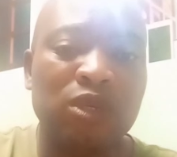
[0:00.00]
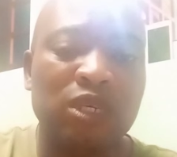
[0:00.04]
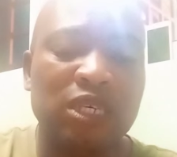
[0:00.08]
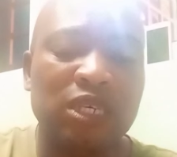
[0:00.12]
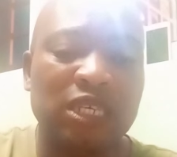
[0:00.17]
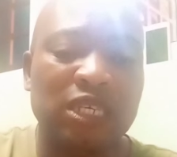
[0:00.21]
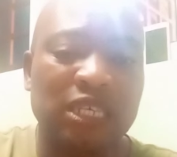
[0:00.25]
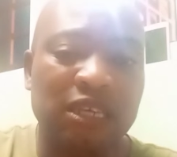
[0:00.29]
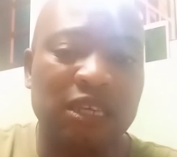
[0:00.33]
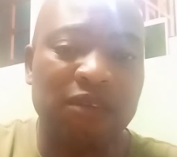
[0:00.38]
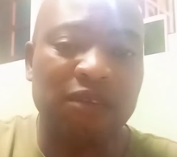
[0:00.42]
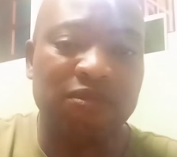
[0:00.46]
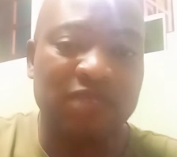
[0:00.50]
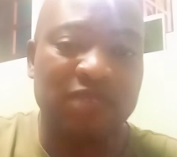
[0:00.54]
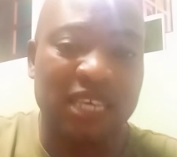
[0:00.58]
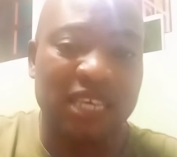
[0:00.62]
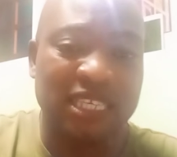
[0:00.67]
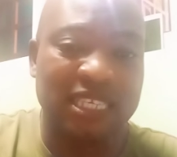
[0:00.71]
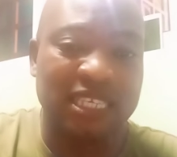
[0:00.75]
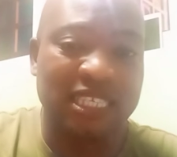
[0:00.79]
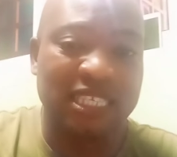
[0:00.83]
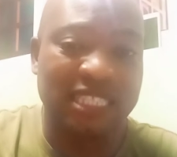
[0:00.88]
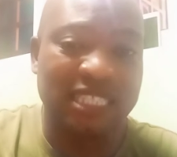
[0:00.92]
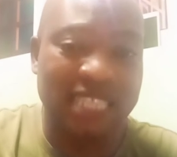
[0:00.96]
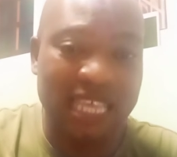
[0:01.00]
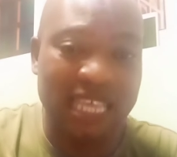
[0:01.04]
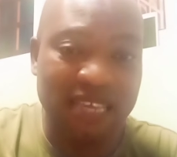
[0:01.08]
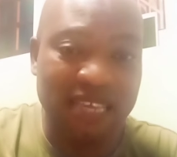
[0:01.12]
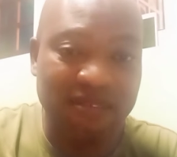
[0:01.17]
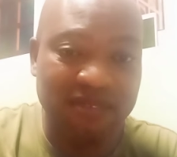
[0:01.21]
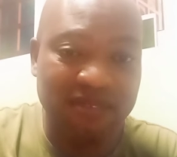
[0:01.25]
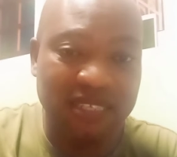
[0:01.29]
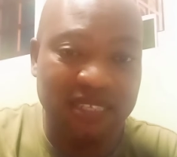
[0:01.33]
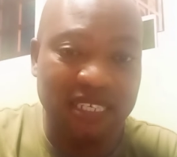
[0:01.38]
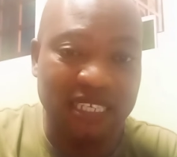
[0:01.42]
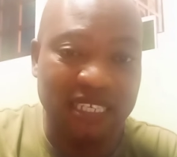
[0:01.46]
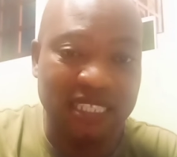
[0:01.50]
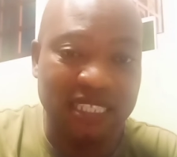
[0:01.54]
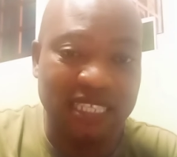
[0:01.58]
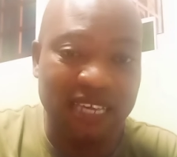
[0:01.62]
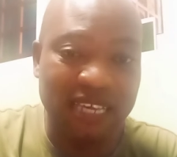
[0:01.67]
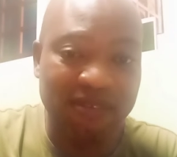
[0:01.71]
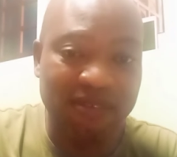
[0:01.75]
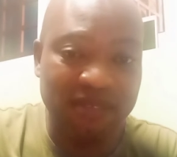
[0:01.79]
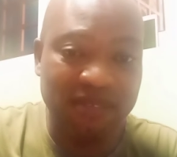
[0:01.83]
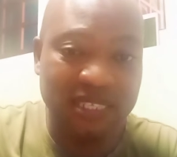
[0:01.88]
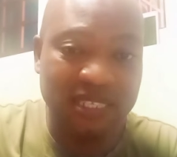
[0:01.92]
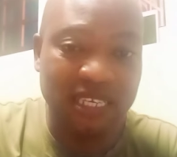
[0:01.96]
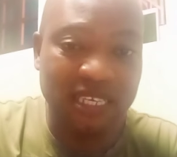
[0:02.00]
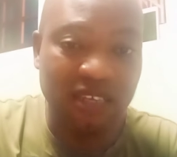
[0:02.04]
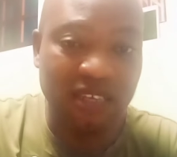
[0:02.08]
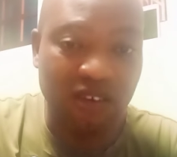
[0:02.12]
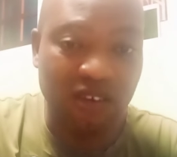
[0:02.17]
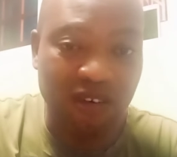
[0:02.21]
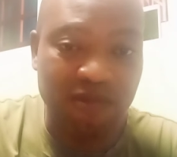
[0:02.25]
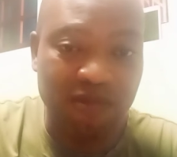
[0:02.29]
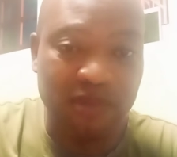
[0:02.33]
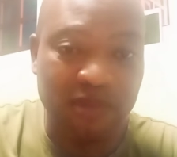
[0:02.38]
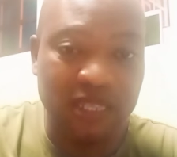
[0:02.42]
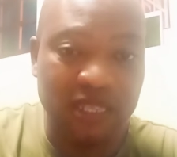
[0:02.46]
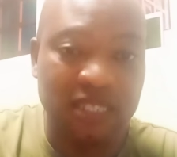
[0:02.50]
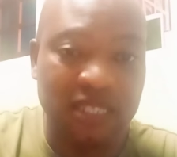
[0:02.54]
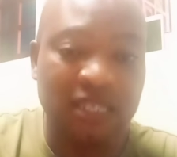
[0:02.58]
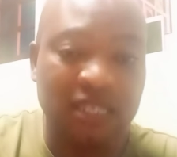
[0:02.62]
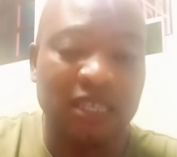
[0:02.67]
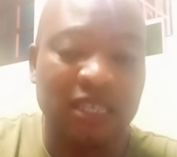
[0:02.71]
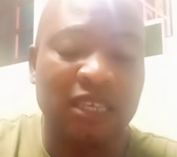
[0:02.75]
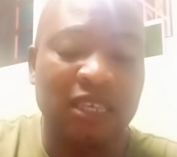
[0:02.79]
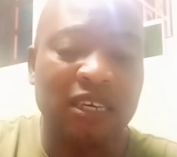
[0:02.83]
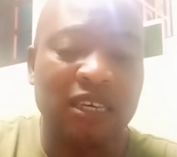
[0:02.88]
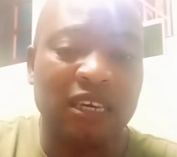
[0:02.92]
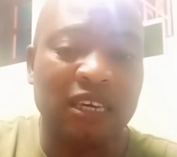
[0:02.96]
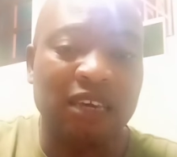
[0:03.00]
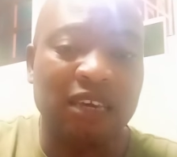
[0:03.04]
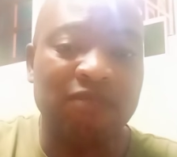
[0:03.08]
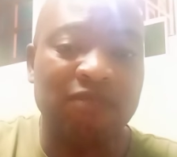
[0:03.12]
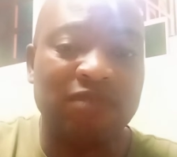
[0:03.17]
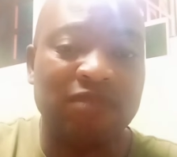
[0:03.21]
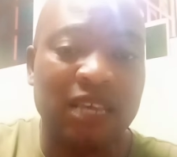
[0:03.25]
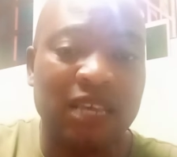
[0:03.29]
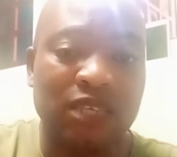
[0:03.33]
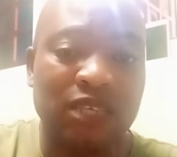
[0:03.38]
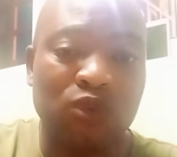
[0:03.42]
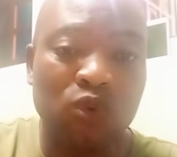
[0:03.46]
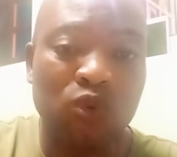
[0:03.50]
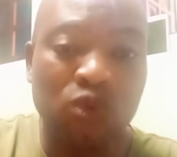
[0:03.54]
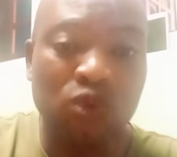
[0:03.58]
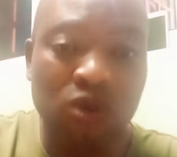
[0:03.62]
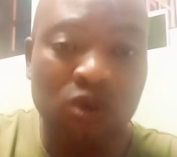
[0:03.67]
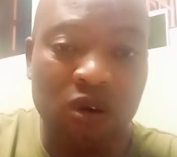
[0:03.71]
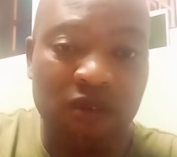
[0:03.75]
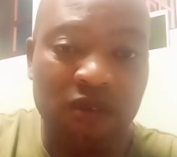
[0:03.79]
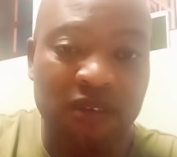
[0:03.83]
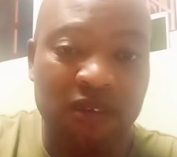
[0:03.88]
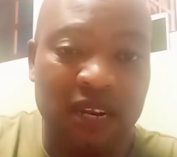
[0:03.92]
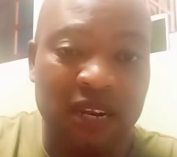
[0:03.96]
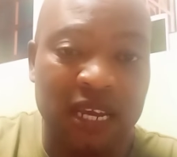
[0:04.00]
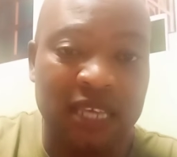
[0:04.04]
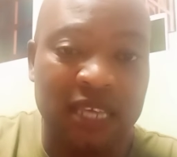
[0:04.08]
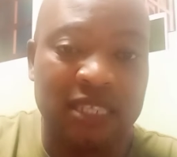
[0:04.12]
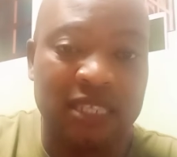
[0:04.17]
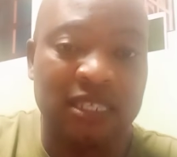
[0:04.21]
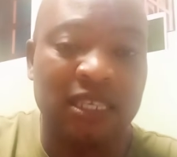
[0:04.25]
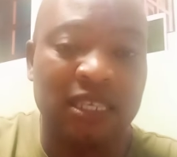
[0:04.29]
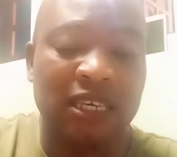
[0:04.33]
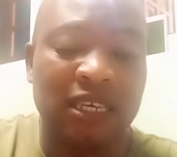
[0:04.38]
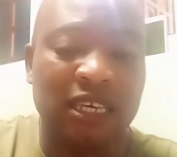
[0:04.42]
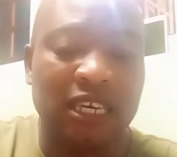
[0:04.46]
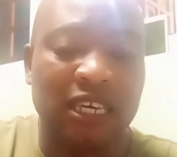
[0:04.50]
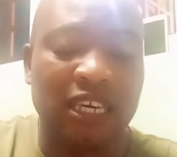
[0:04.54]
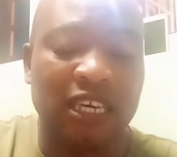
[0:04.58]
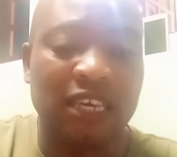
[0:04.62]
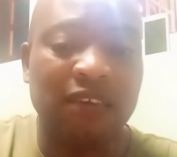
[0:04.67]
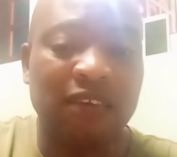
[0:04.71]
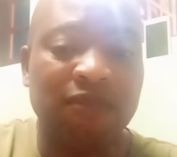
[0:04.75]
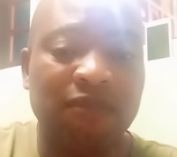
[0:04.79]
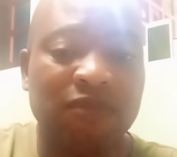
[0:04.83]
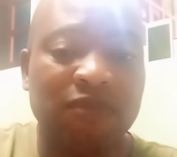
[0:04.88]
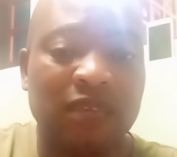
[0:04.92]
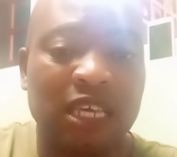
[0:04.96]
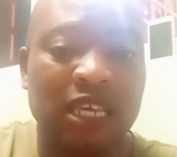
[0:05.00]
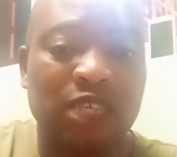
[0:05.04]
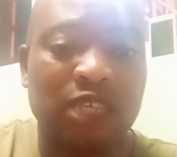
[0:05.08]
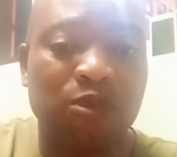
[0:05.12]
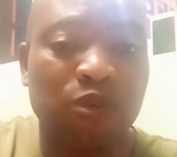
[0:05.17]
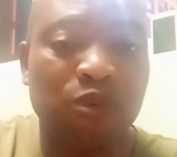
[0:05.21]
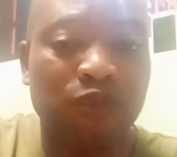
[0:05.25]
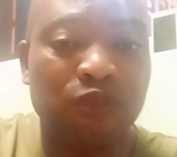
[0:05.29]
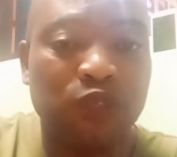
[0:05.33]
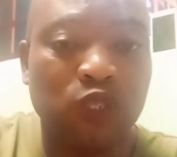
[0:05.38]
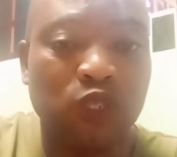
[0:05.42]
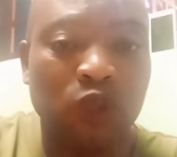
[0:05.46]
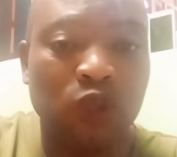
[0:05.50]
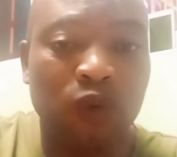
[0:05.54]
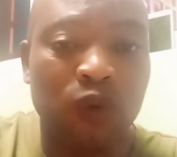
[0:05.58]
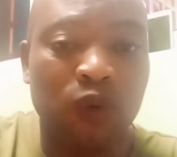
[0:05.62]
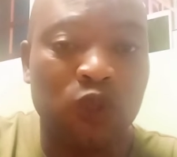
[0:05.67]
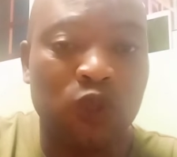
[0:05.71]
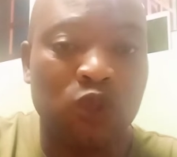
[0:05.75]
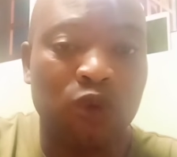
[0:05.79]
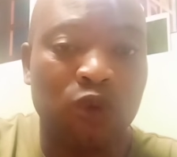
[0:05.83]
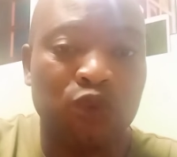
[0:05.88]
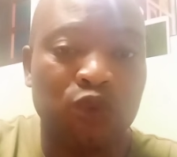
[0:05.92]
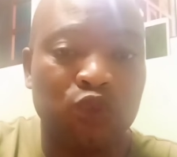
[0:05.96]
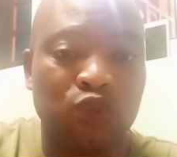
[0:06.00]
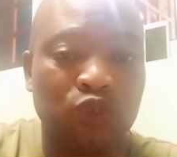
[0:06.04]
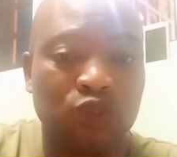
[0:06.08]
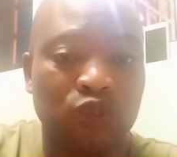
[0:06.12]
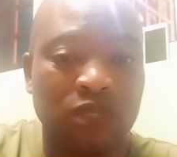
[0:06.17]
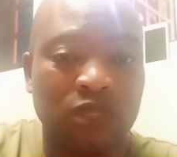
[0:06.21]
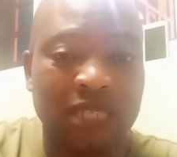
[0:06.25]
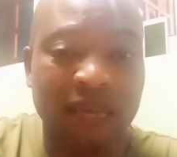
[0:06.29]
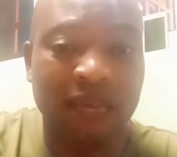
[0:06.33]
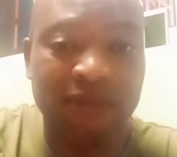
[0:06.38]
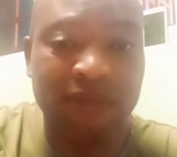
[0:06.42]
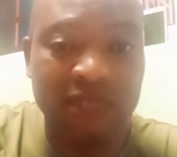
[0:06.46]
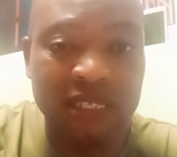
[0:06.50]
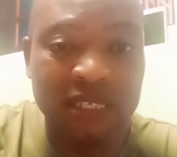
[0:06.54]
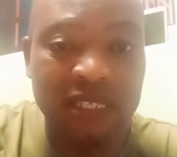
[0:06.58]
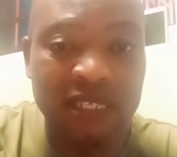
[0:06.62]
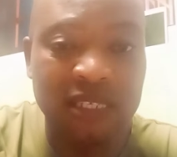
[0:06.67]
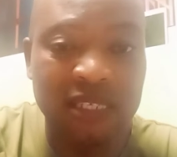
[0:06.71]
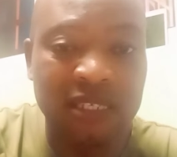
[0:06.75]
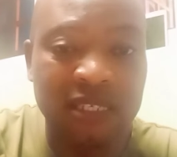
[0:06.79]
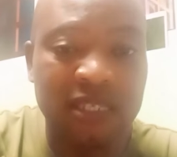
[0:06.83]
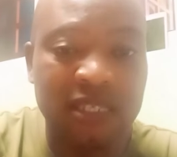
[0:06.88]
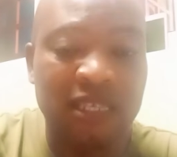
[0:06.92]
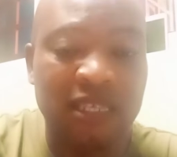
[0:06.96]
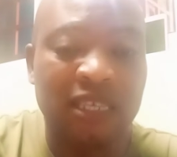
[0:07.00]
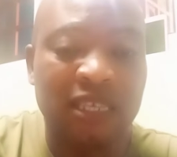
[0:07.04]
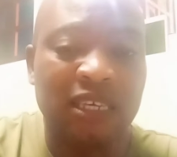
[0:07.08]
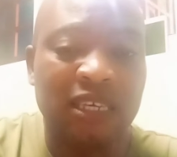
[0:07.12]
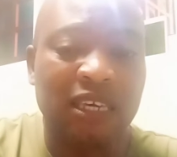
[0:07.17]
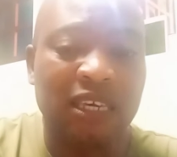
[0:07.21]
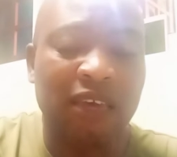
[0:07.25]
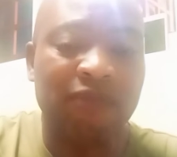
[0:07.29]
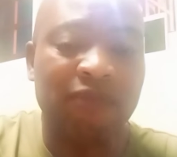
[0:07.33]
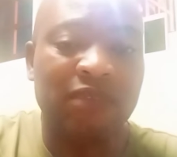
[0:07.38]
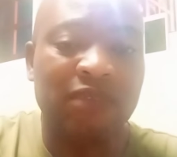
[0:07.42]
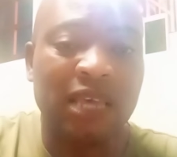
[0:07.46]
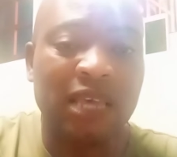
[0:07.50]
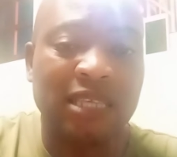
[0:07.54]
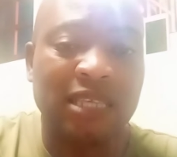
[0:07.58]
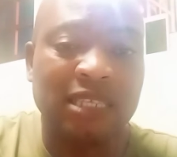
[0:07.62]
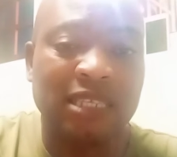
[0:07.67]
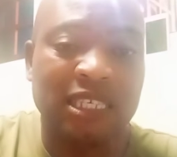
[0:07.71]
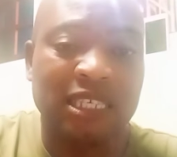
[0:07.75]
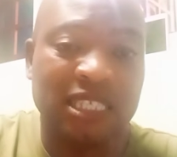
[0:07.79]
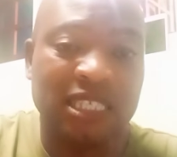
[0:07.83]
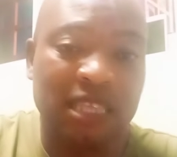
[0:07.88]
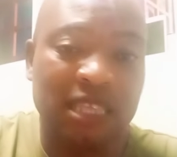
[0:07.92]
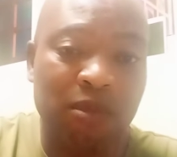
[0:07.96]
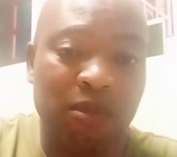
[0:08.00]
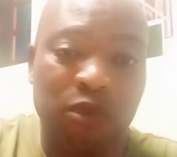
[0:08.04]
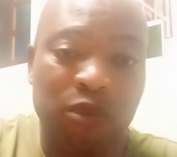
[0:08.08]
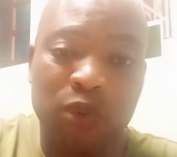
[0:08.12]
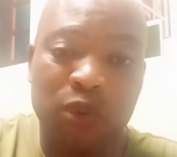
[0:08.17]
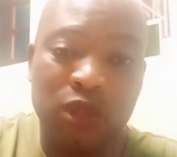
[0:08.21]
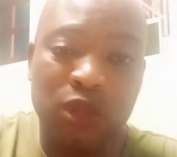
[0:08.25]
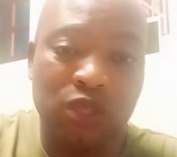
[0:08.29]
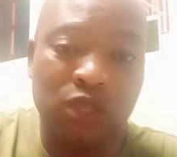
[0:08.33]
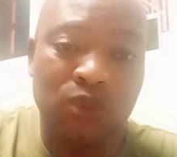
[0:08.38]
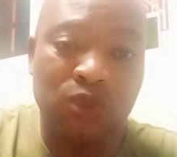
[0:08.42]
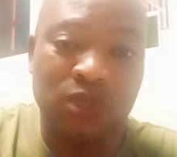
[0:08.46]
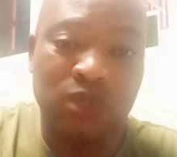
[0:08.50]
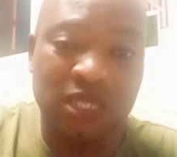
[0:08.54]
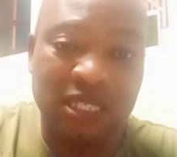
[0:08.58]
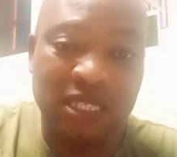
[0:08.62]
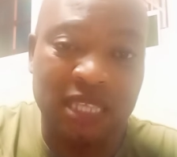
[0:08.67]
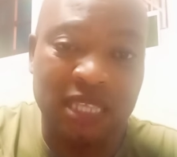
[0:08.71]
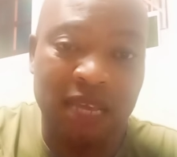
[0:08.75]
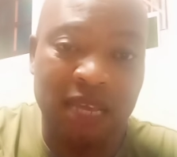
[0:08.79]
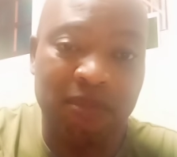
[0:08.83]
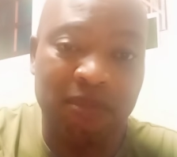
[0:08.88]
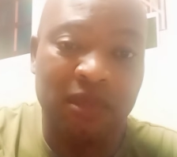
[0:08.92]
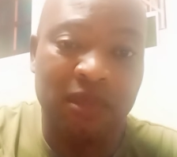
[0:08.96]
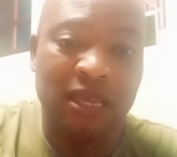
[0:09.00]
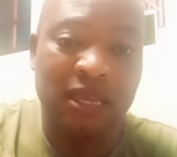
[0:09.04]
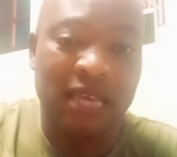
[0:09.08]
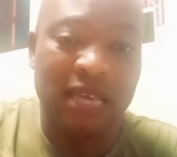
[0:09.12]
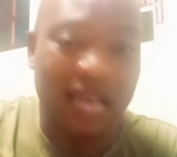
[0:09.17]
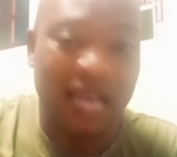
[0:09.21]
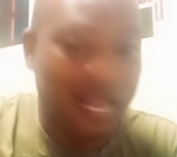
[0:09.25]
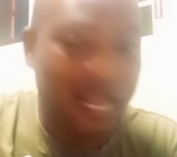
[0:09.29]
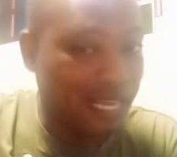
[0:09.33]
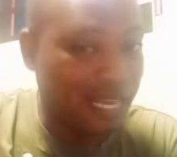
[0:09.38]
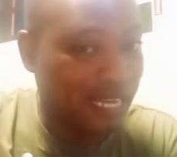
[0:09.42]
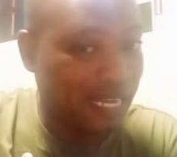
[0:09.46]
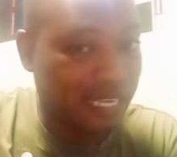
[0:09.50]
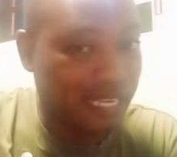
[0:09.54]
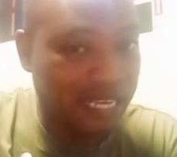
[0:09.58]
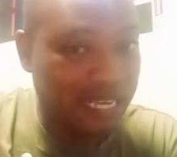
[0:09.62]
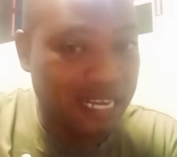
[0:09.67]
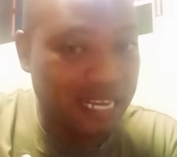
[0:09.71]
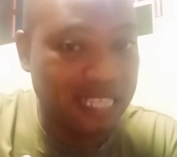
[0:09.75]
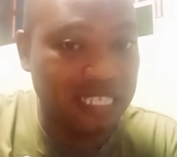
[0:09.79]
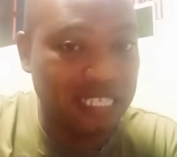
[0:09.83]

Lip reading: if there's integrity in government, if there's good governance, if there's provision of social services, if there's a stable political system, I can guarantee you